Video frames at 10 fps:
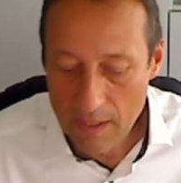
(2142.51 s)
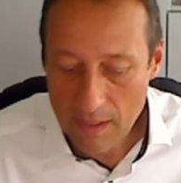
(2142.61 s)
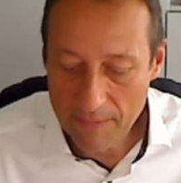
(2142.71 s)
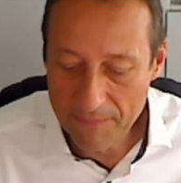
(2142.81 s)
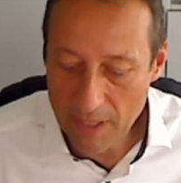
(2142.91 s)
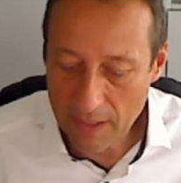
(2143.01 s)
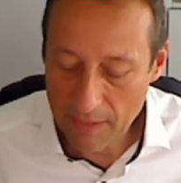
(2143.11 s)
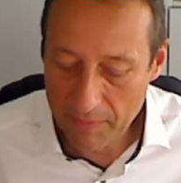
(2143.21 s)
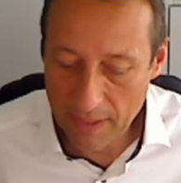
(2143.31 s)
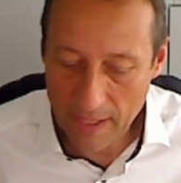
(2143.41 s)
if we are
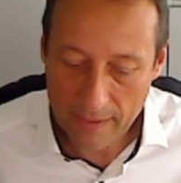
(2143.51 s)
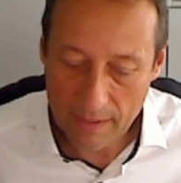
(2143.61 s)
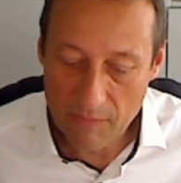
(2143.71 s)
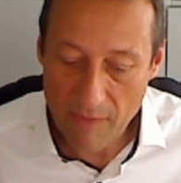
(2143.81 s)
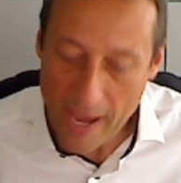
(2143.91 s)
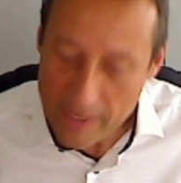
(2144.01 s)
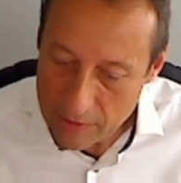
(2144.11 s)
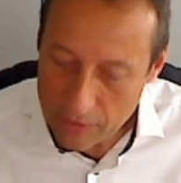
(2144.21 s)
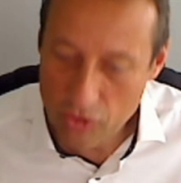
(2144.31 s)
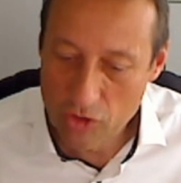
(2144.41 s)
giving like
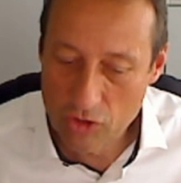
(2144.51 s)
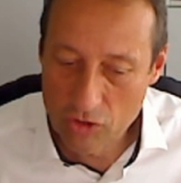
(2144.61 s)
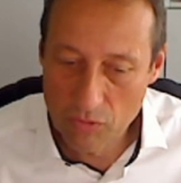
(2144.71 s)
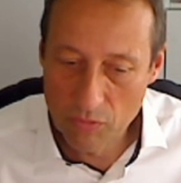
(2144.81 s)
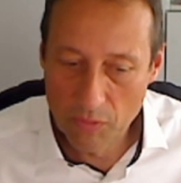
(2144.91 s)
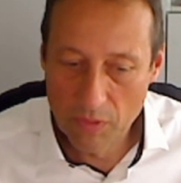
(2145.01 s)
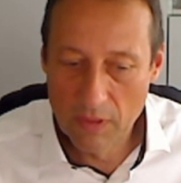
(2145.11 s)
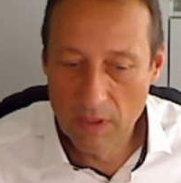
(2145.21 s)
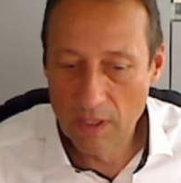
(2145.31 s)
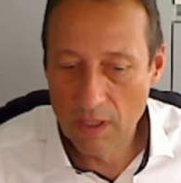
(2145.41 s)
advantage to
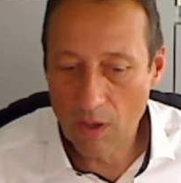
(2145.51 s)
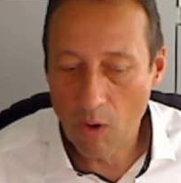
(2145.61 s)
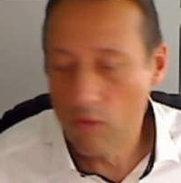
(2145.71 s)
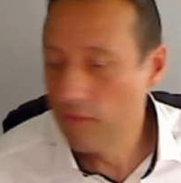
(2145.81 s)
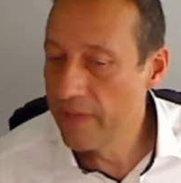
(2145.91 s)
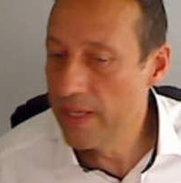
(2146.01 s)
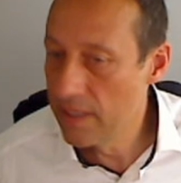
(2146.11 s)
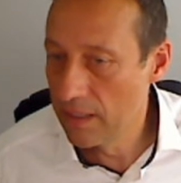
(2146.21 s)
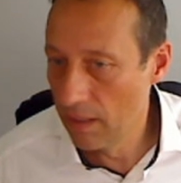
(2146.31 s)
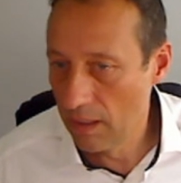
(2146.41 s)
the own
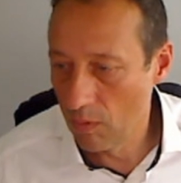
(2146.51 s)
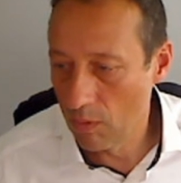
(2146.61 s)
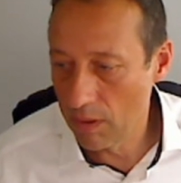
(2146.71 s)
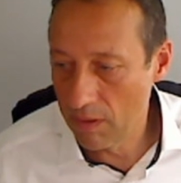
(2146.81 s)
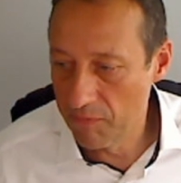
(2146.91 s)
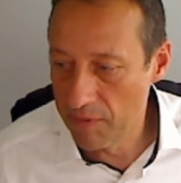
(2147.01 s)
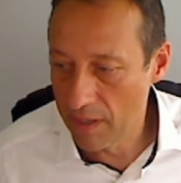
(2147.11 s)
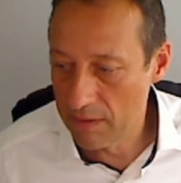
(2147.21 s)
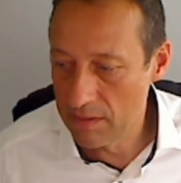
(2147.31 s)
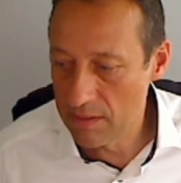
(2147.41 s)
vehicle or if we
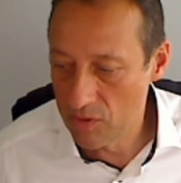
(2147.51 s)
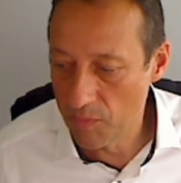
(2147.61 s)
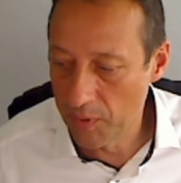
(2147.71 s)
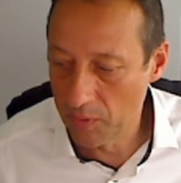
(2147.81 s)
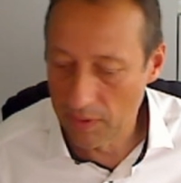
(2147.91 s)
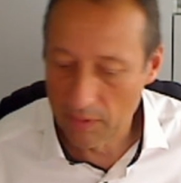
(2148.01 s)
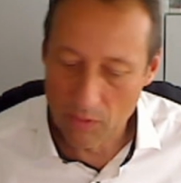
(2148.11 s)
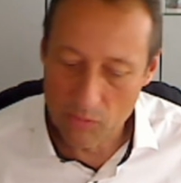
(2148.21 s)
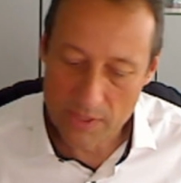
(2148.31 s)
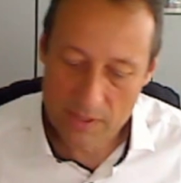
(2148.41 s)
are distributing the
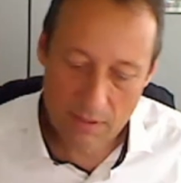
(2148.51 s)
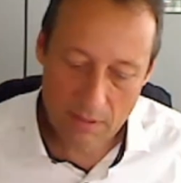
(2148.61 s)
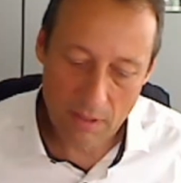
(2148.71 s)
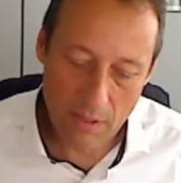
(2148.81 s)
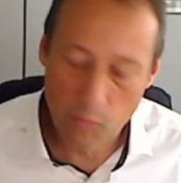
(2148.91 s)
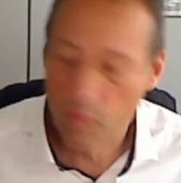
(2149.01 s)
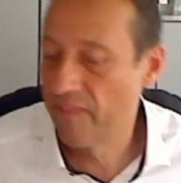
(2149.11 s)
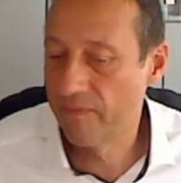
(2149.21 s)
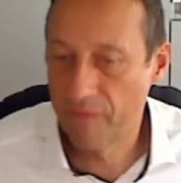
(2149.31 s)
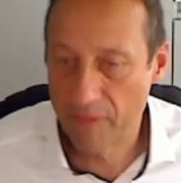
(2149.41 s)
risk in a
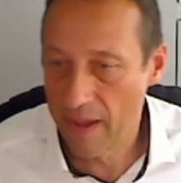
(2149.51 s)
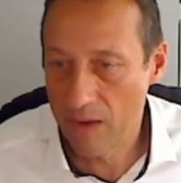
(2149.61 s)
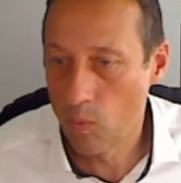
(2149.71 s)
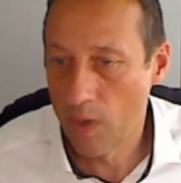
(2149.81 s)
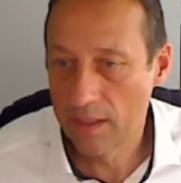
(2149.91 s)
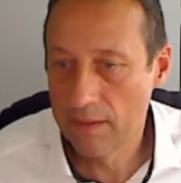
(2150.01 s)
fair way.